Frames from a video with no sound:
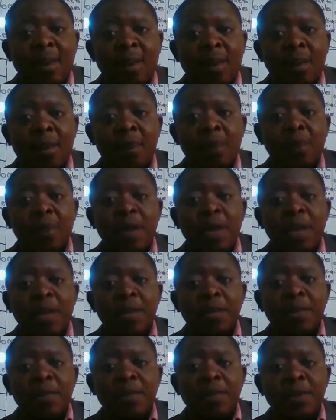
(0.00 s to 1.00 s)
of why
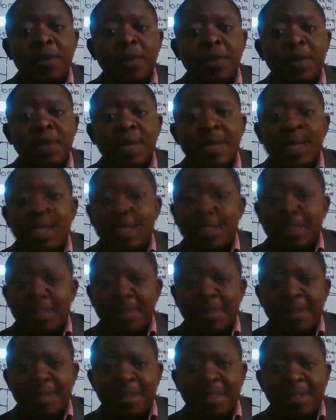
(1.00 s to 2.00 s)
you feel that has been
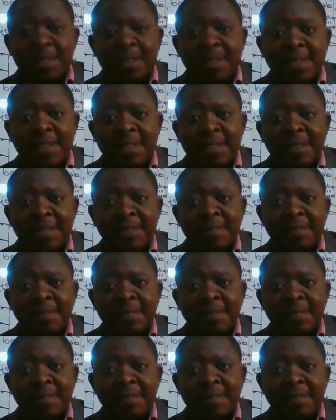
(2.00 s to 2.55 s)
satisfied.